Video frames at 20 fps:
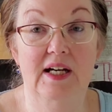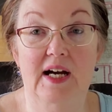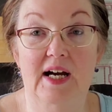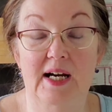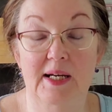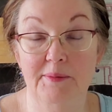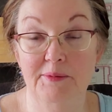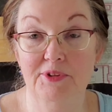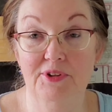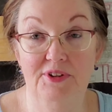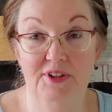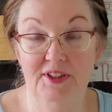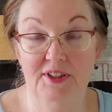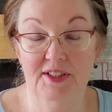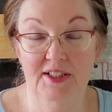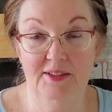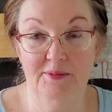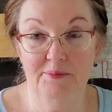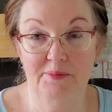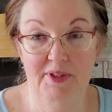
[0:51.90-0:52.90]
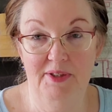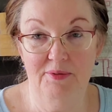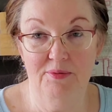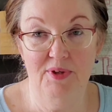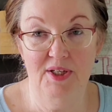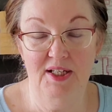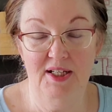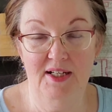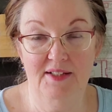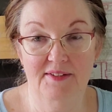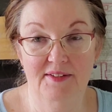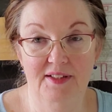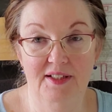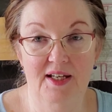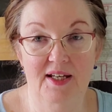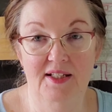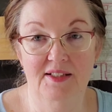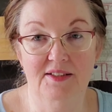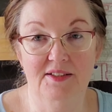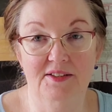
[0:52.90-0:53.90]
I'm going to get my way at the
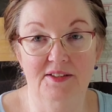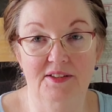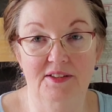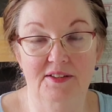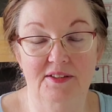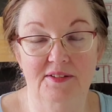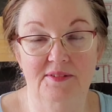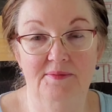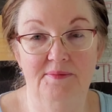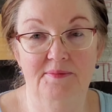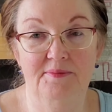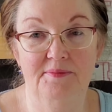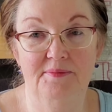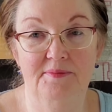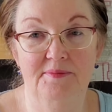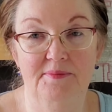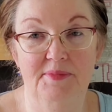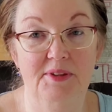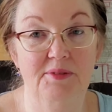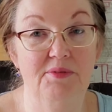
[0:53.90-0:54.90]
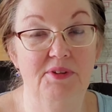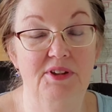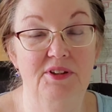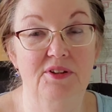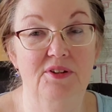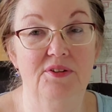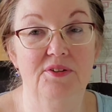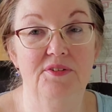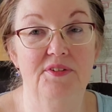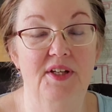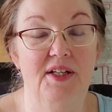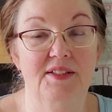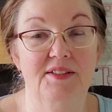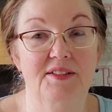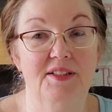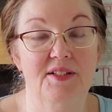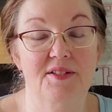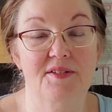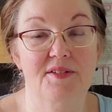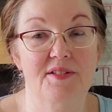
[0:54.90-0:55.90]
end. But we know that
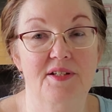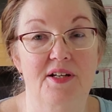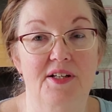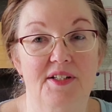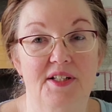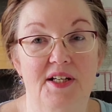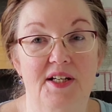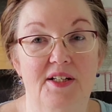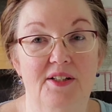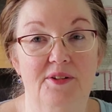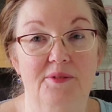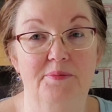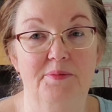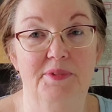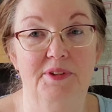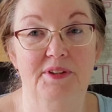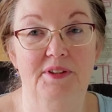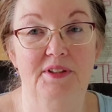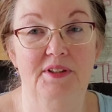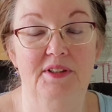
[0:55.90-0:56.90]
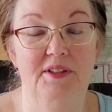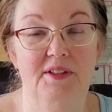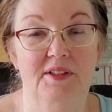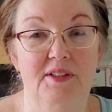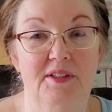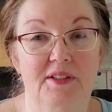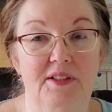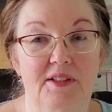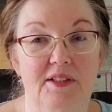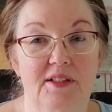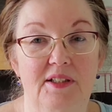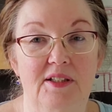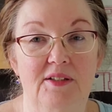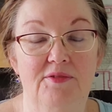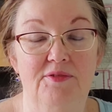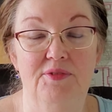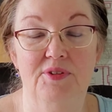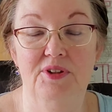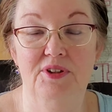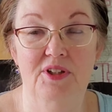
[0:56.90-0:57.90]
does not help.
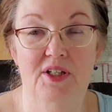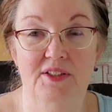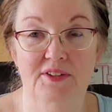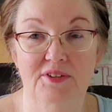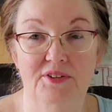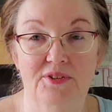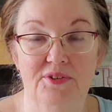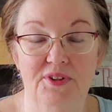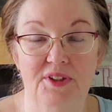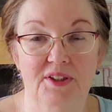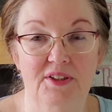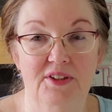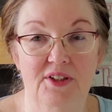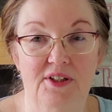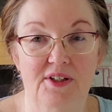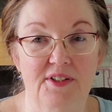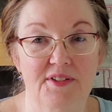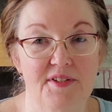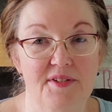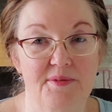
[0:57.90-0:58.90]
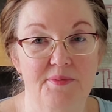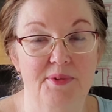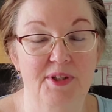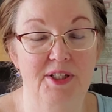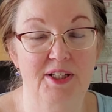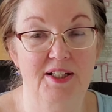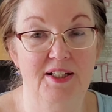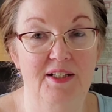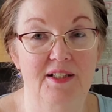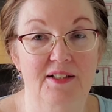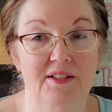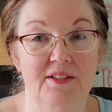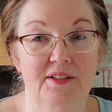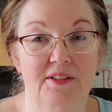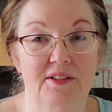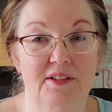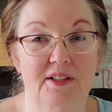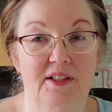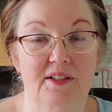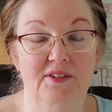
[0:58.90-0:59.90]
If we're not going God's way
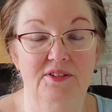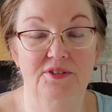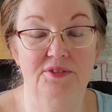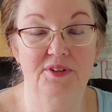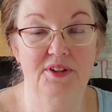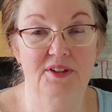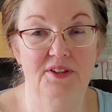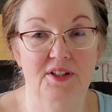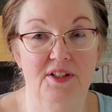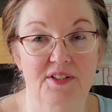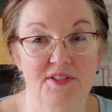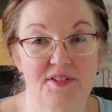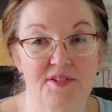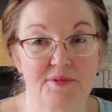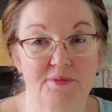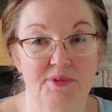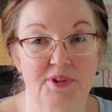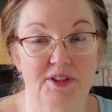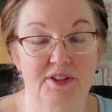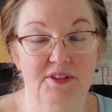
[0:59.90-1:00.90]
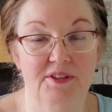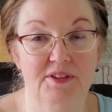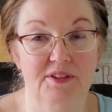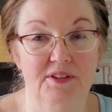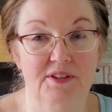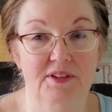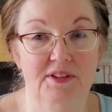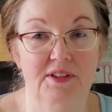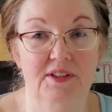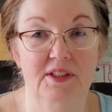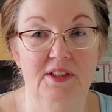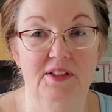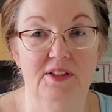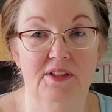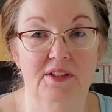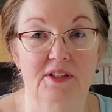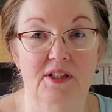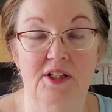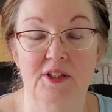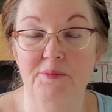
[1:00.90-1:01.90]
and doing God's will,
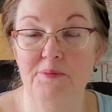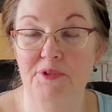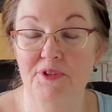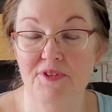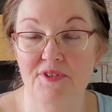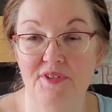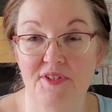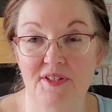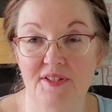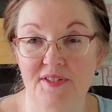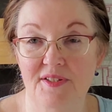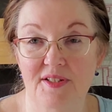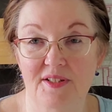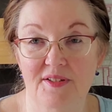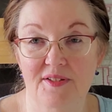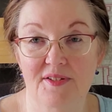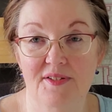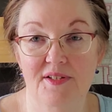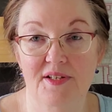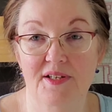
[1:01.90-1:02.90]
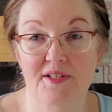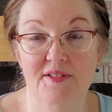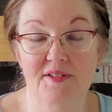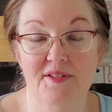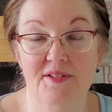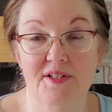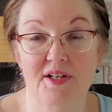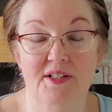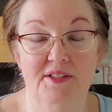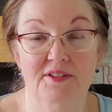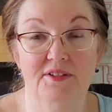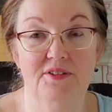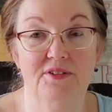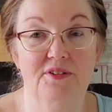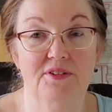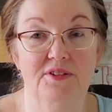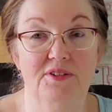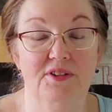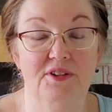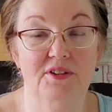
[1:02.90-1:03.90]
our persistence is not
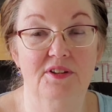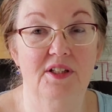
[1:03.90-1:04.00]
going to